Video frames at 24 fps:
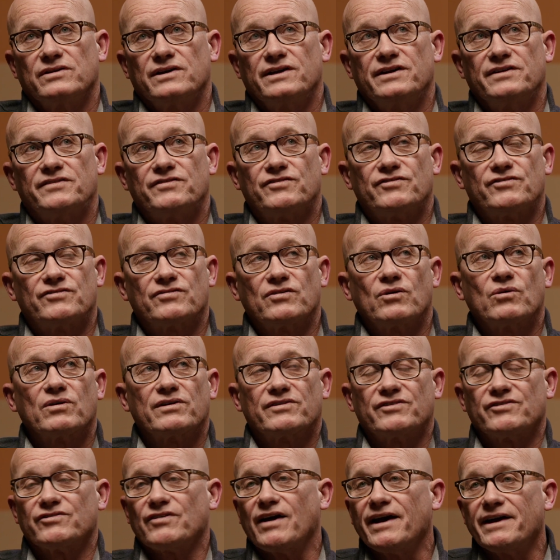it's so
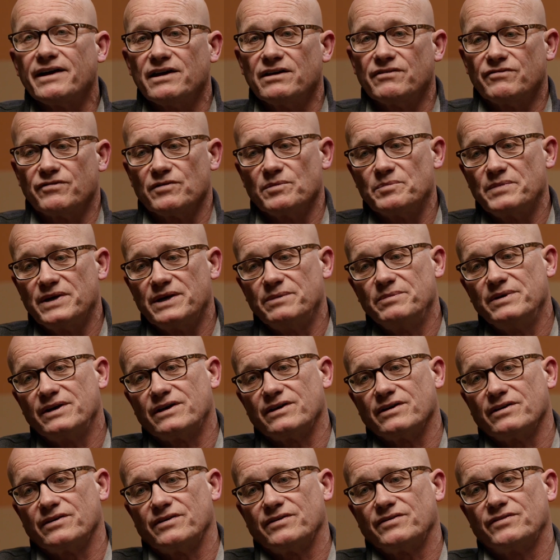exciting for me
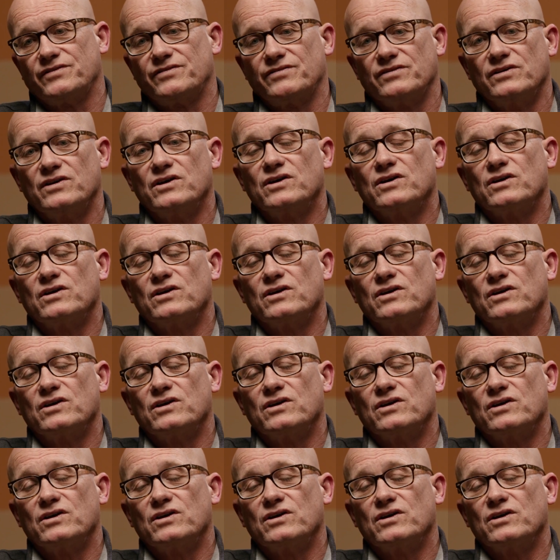because